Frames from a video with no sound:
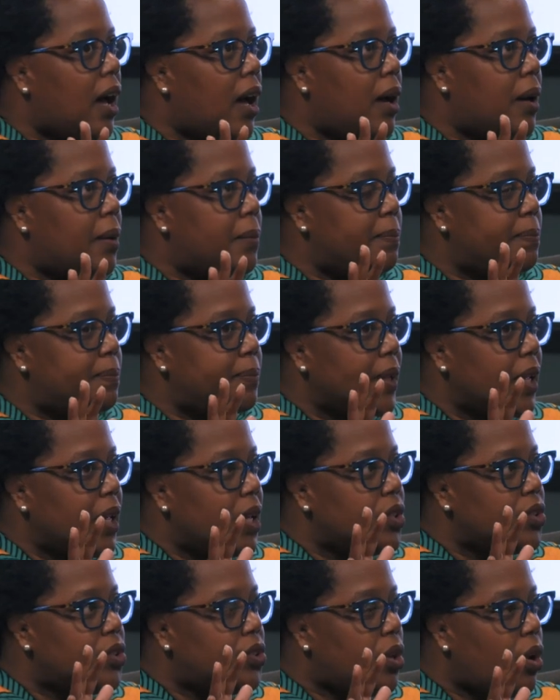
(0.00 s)

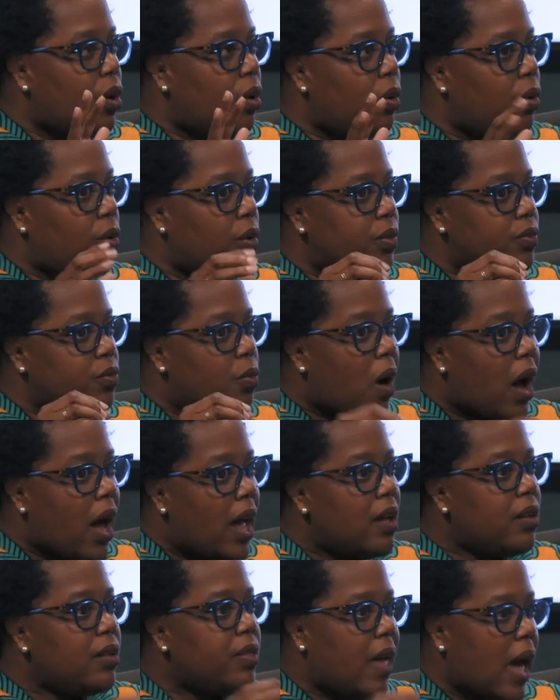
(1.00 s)
So
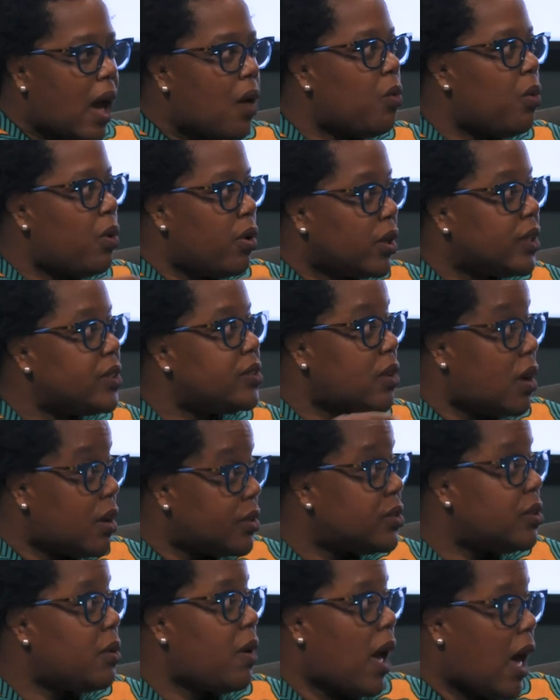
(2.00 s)
while that work is
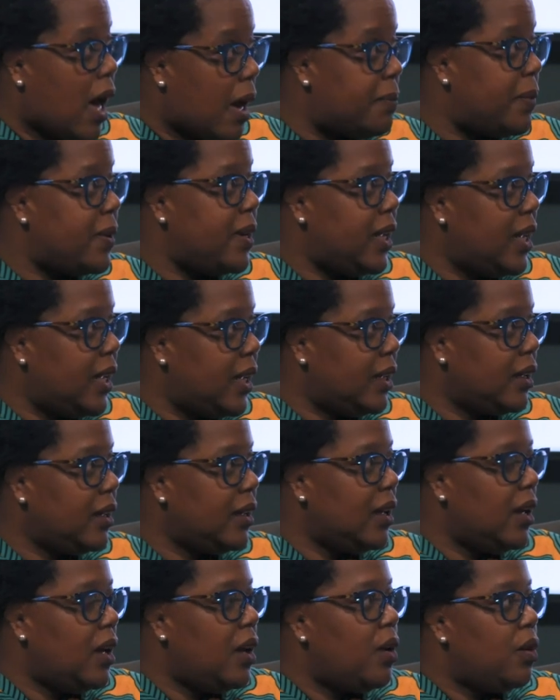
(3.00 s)
also
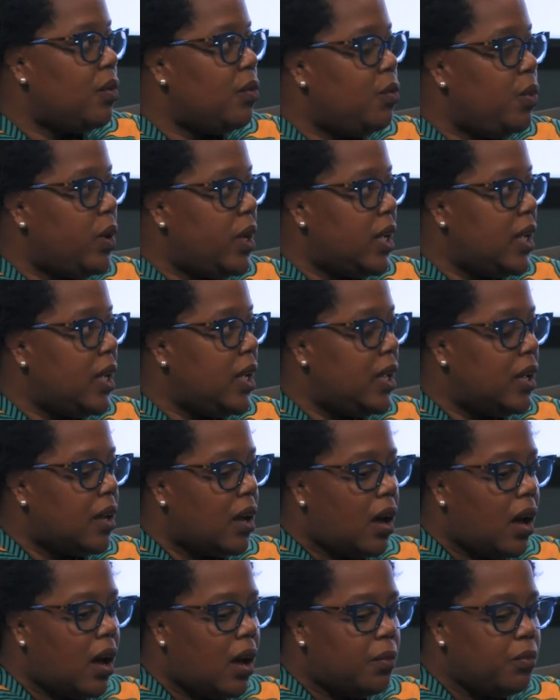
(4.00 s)
happening, we
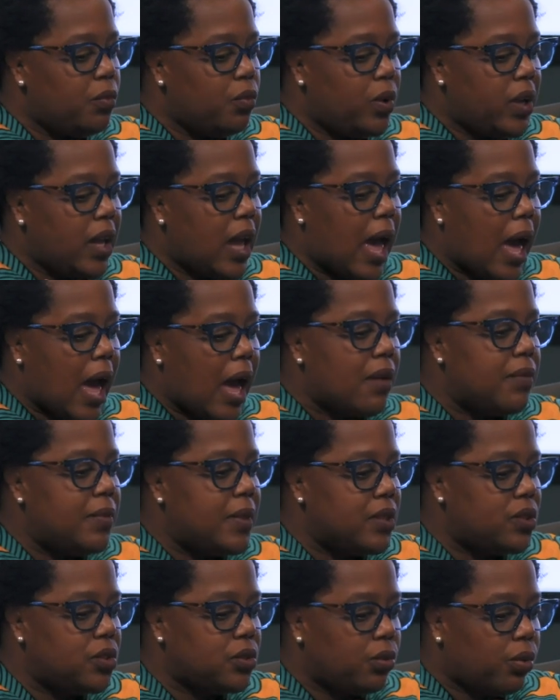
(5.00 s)

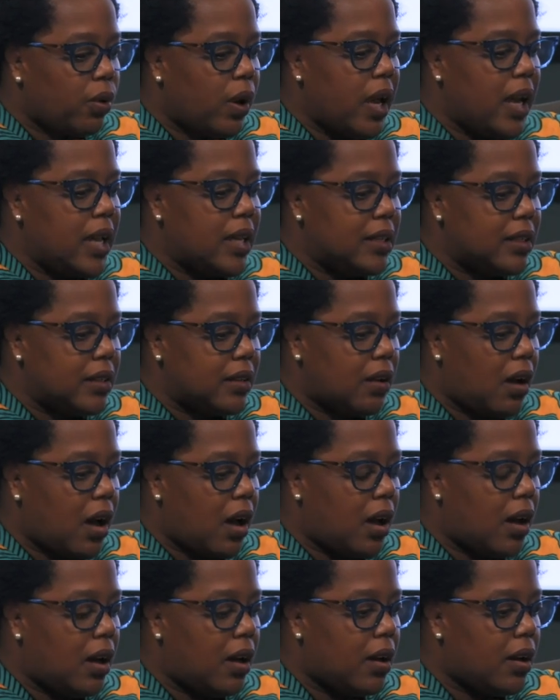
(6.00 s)
have this great
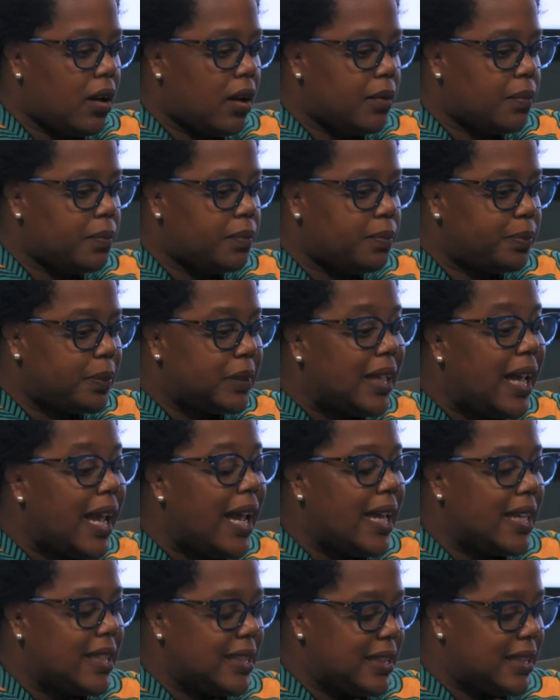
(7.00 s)

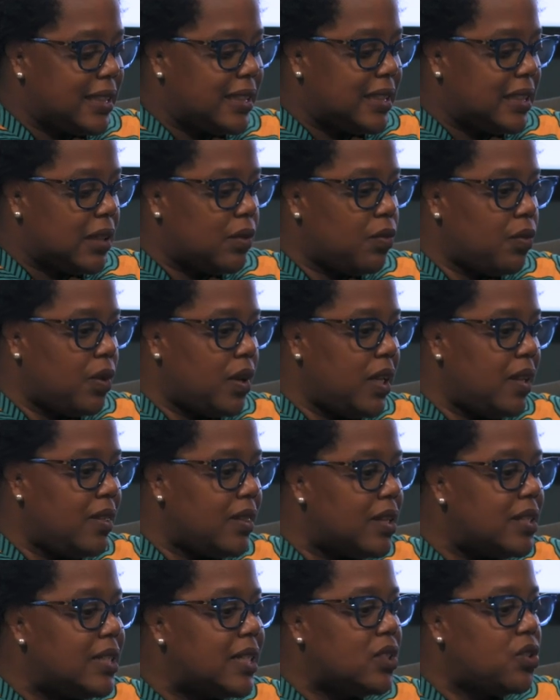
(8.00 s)
place
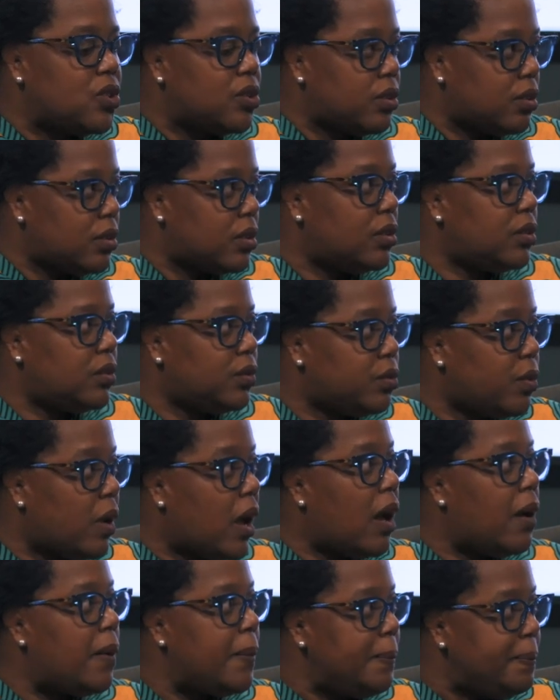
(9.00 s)
in the digital
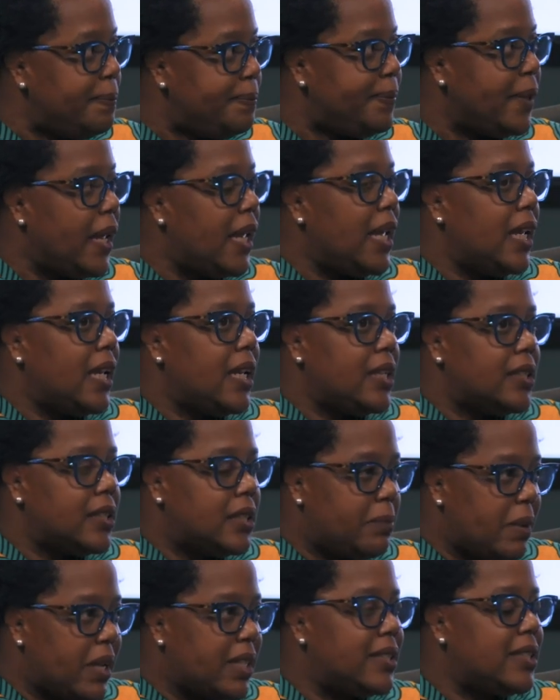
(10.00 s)
realm,
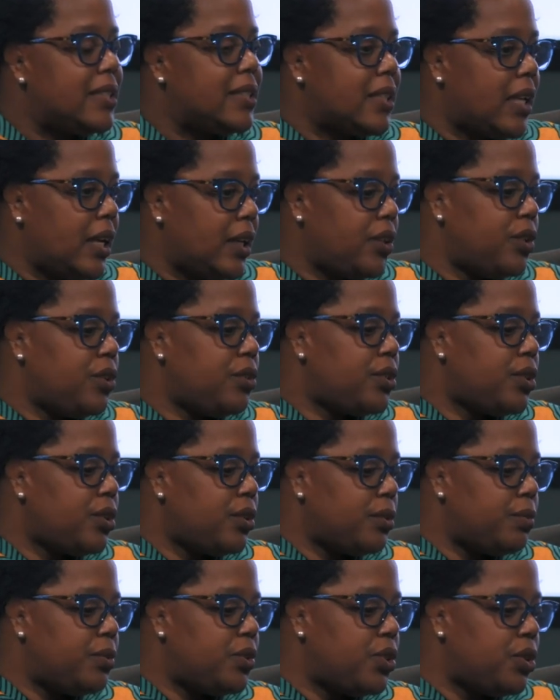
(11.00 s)
in spaces like
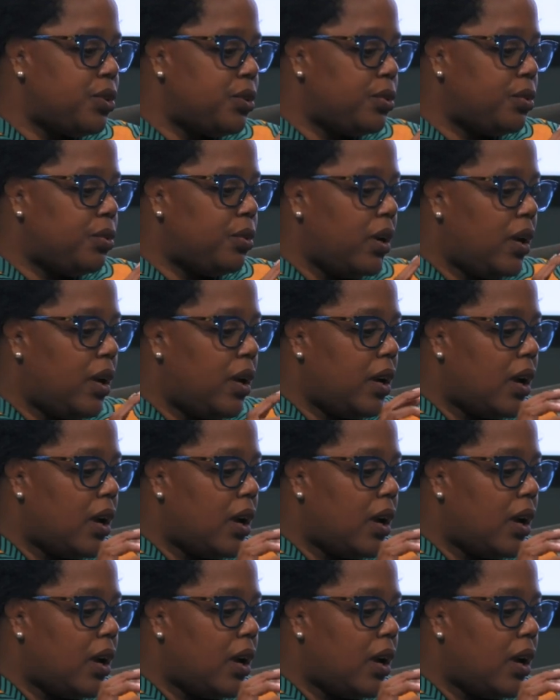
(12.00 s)
YouTube, to